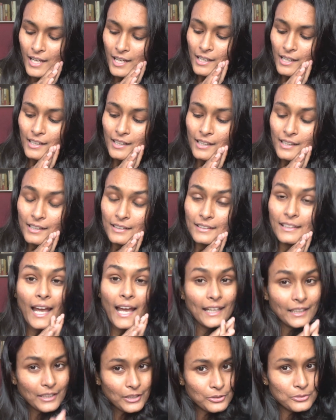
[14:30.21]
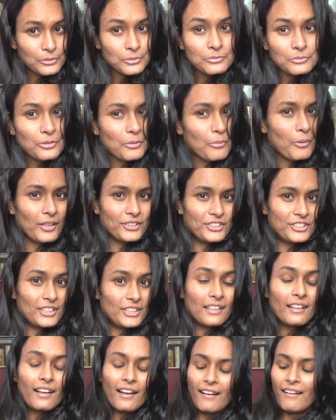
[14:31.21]
Thank you for
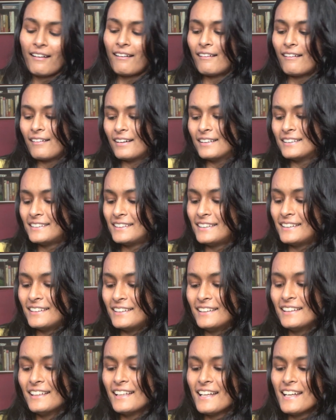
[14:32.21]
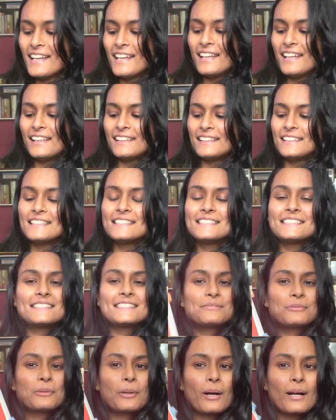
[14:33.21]
watching.
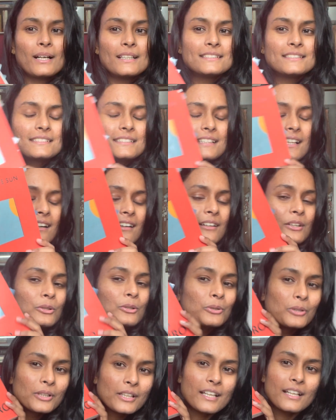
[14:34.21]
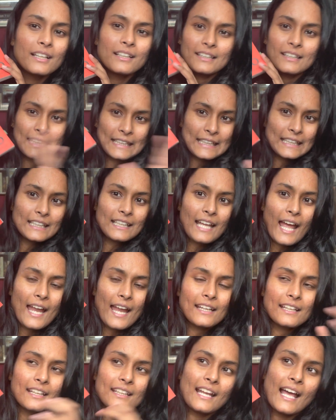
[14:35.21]
This was a good read,
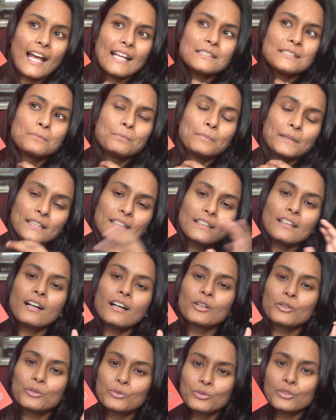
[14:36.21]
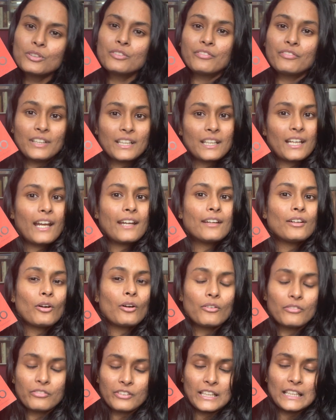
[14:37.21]
and it has been a good weekend
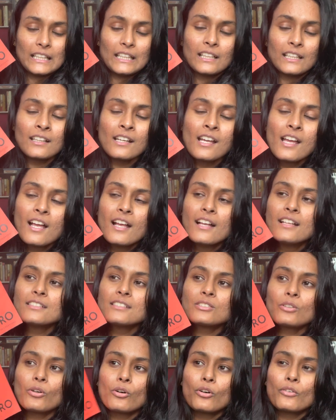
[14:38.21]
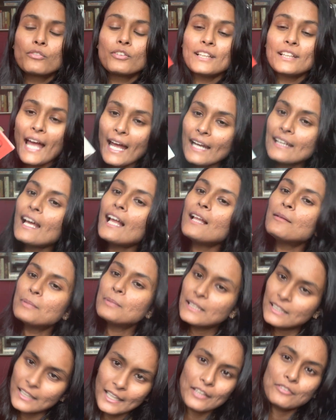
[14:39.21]
of reading. So for that, I'll
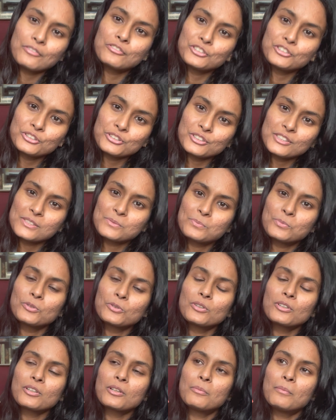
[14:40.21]
be grateful to this book.